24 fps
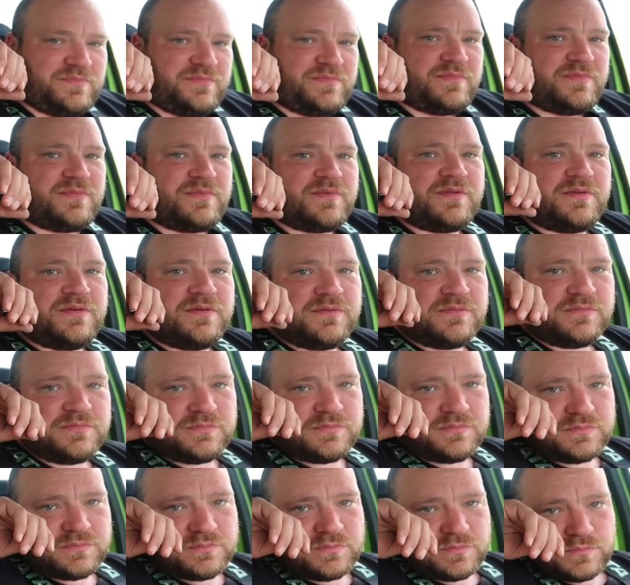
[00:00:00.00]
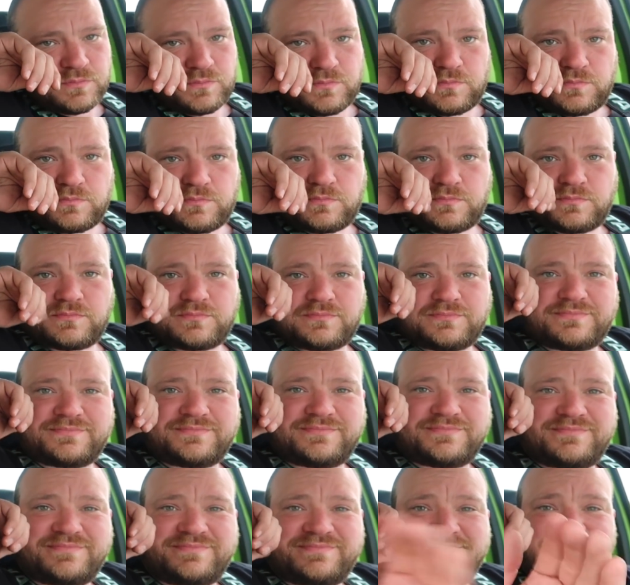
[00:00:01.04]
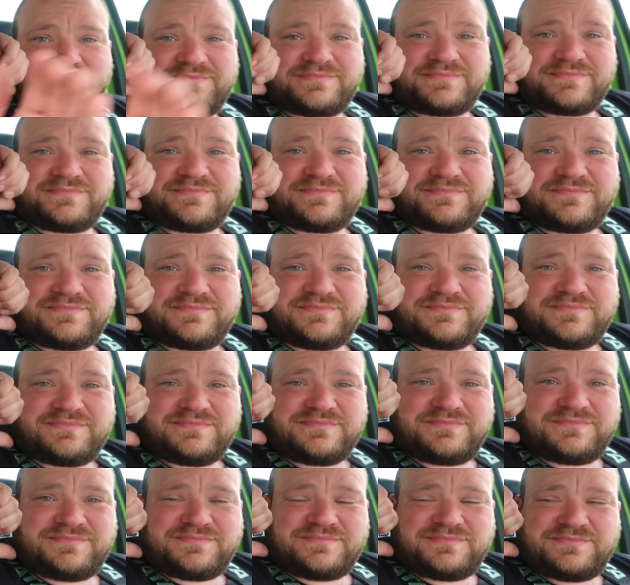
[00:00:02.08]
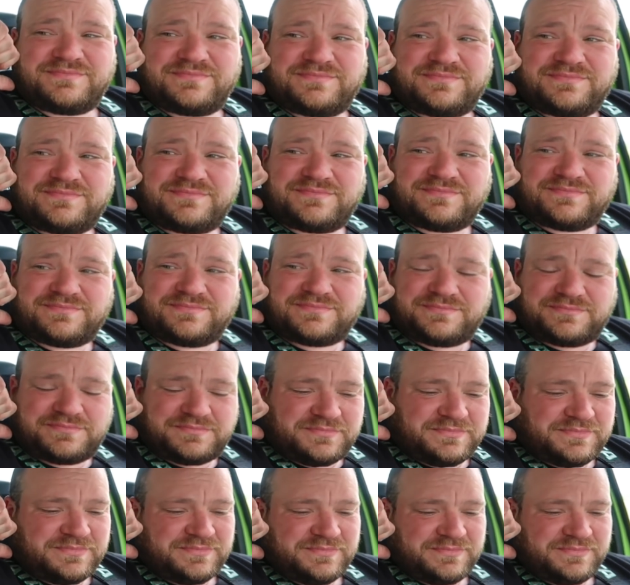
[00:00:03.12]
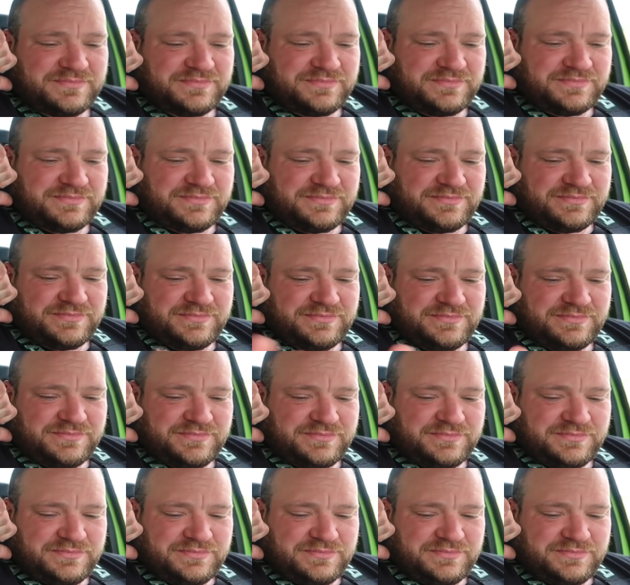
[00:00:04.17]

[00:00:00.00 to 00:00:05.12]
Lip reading: No words are spoken by the person on screen.